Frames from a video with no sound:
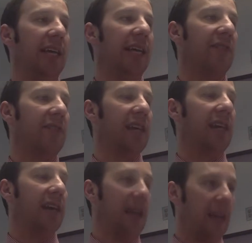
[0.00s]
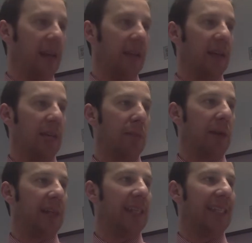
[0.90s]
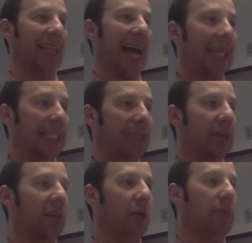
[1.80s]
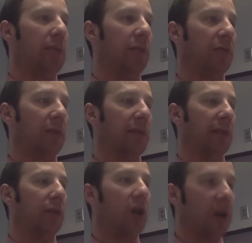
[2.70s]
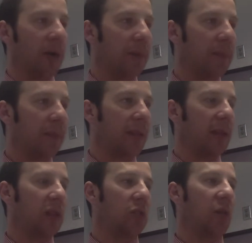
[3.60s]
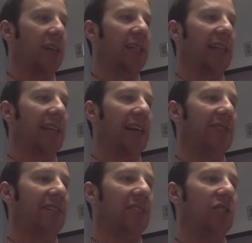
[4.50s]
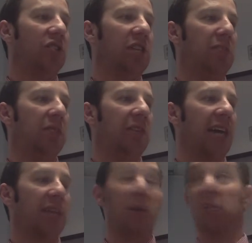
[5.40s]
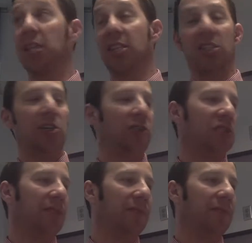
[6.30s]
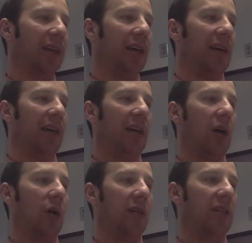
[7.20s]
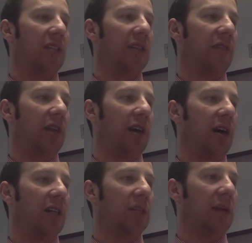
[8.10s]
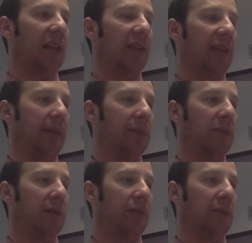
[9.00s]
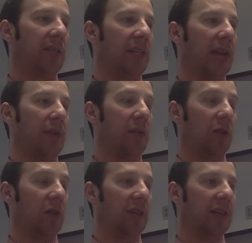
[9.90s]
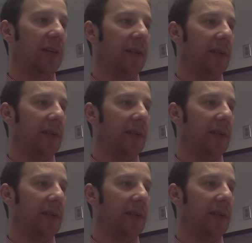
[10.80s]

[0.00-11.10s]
they give the death penalty does not seem to deter people from committing murder. Surprisingly, a life sentence is cheaper for taxpayers than execution. However, the suffering caused by a lifetime spent in prison cannot be overlooked.